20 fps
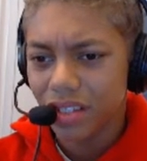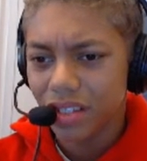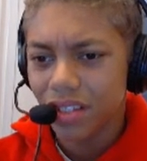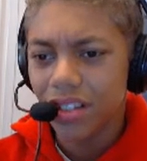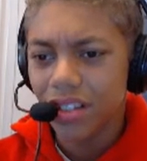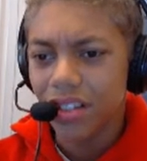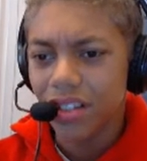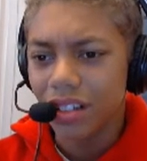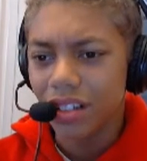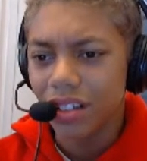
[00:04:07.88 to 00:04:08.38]

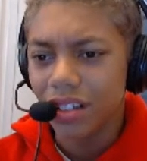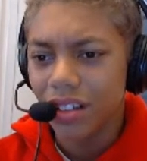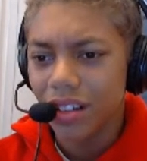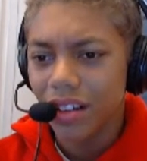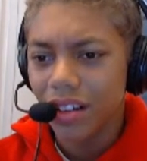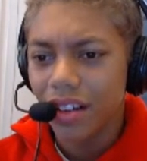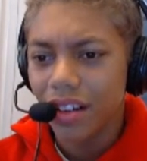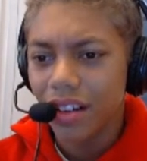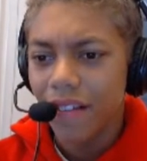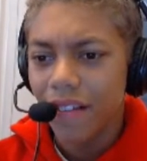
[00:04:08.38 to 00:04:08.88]
Ugh,
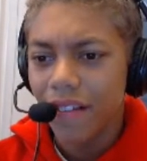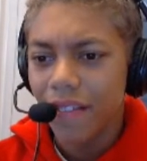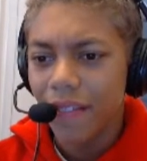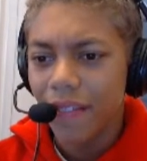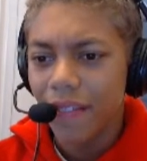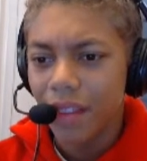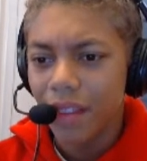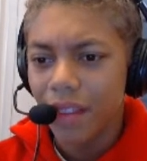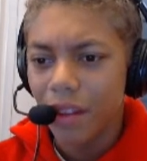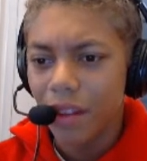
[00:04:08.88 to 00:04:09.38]

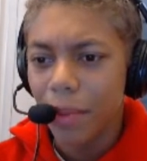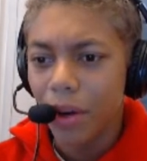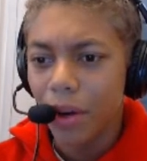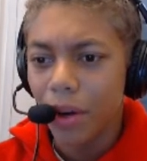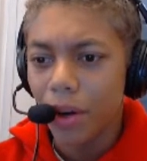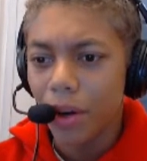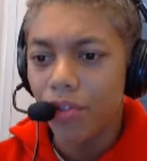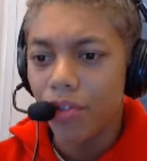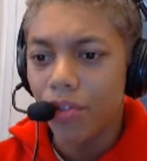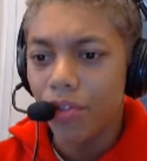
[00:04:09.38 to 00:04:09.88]
the
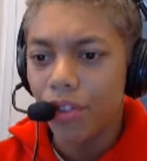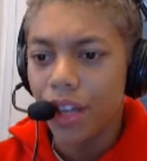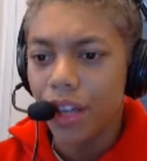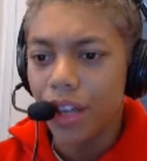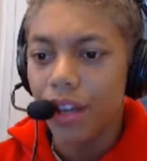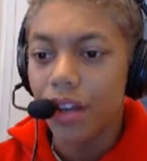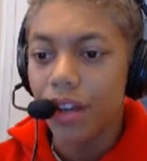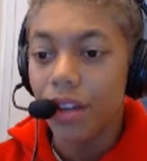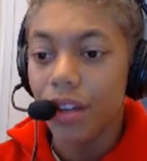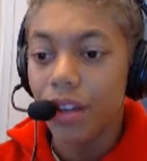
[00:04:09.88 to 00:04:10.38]

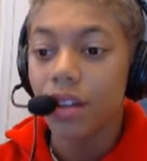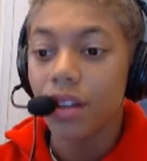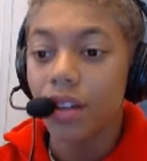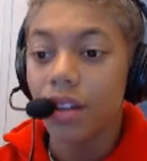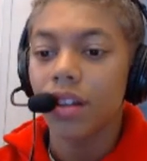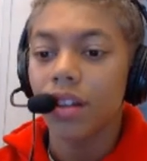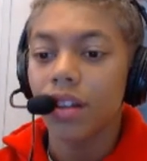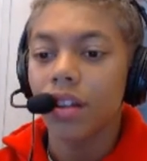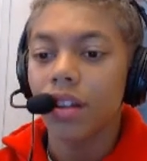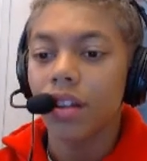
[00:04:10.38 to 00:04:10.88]
Bovie
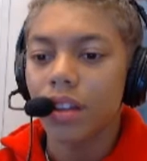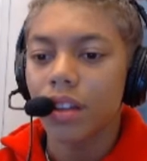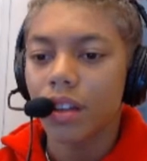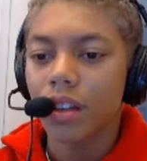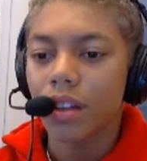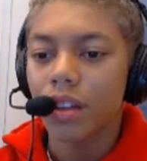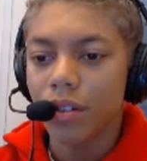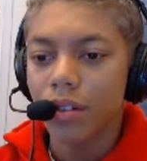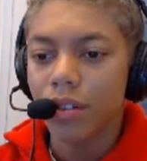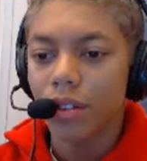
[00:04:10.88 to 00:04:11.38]

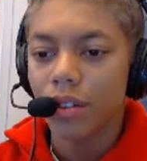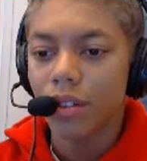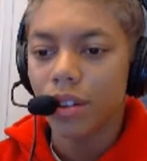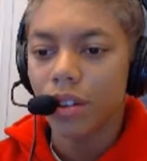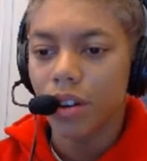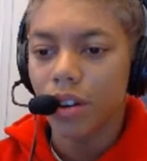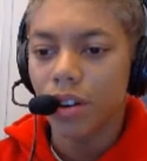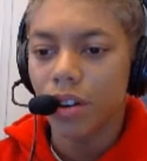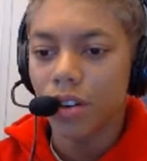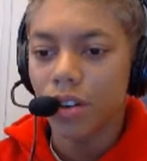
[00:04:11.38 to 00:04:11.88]
or
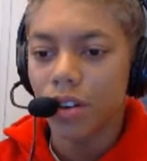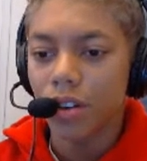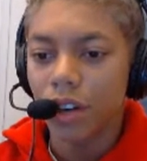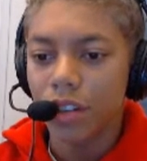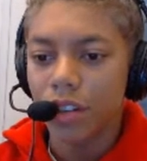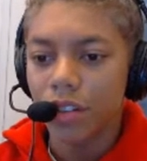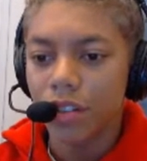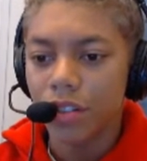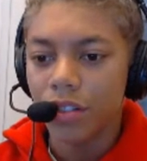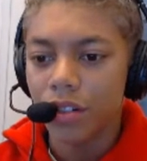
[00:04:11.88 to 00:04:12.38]
the
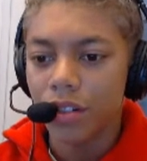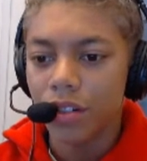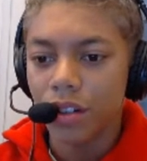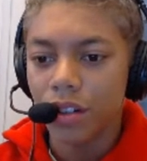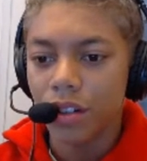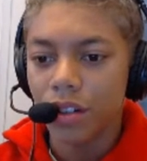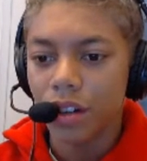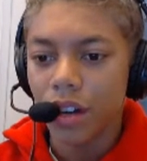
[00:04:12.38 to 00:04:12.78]
cauterizer.